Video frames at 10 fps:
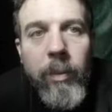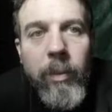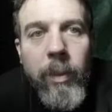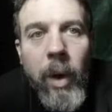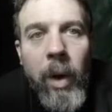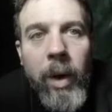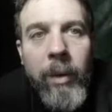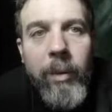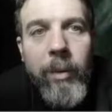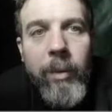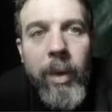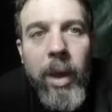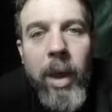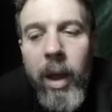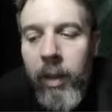Alright,
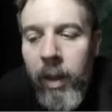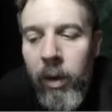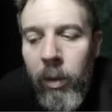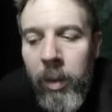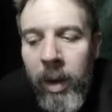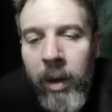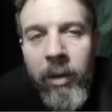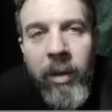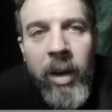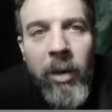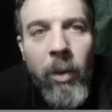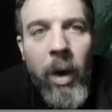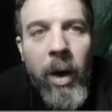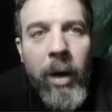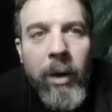and then you may continue
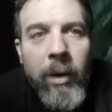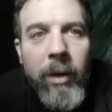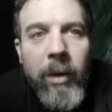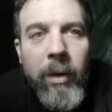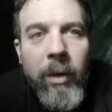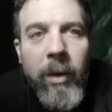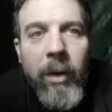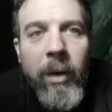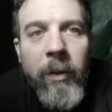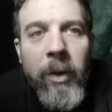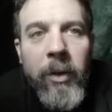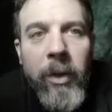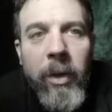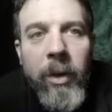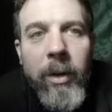on adventure
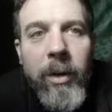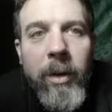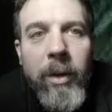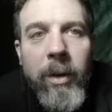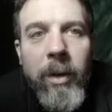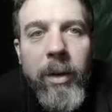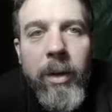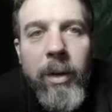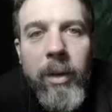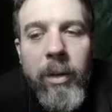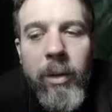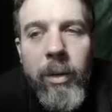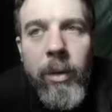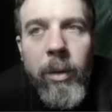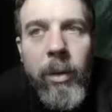
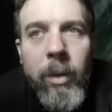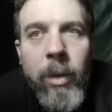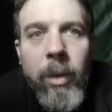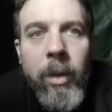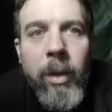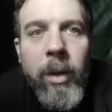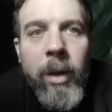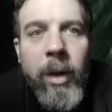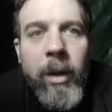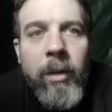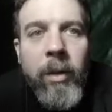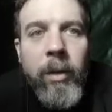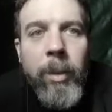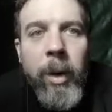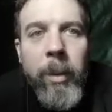to the next
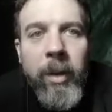experiment.